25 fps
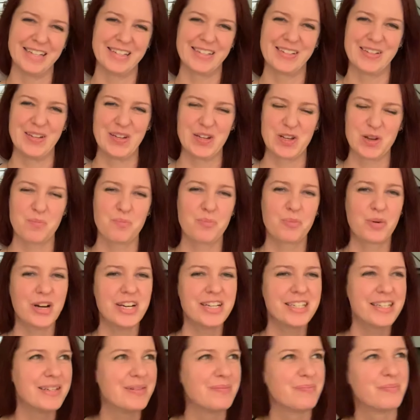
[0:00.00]
So you can
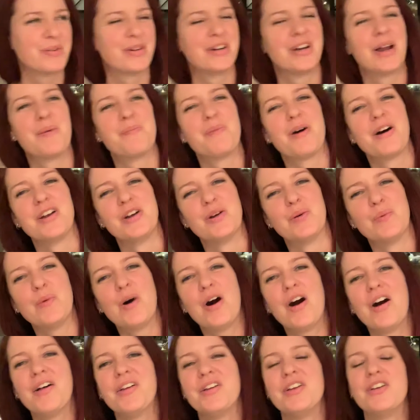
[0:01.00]
print it and put it up on your
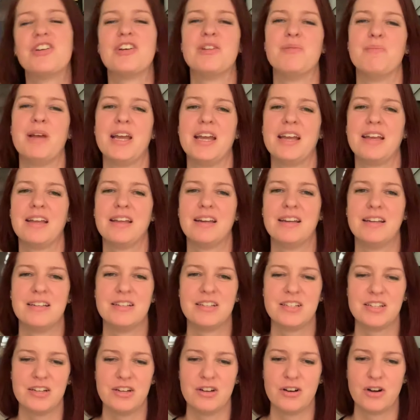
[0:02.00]
wall. You can make it
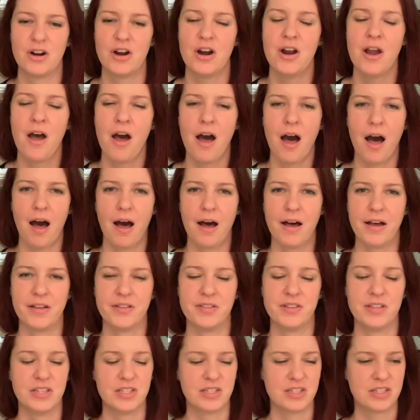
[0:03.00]
into your
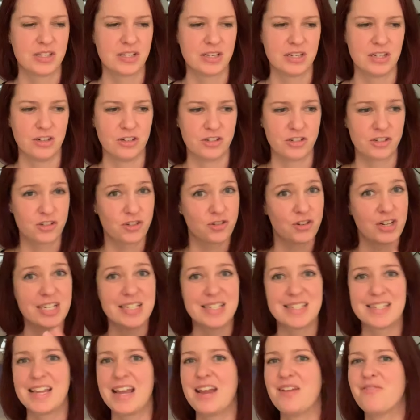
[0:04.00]

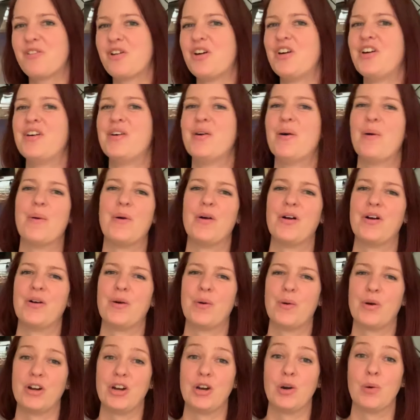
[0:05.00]
screensaver
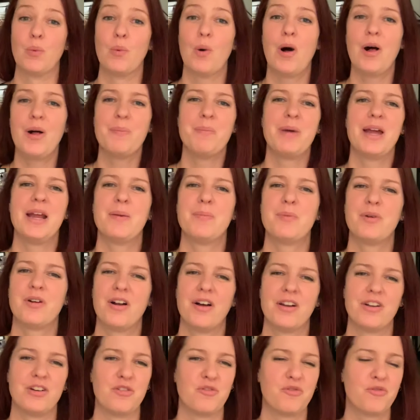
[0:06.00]
or your wallpaper
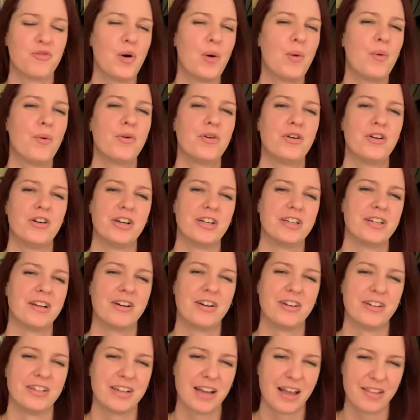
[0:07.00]
on your phone or
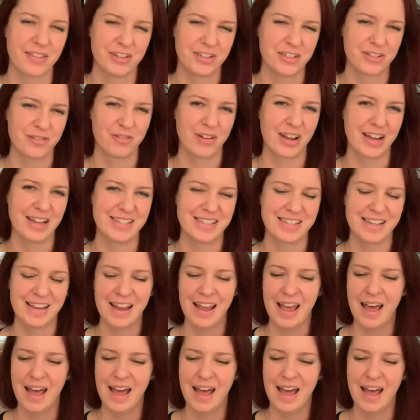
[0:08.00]
other device.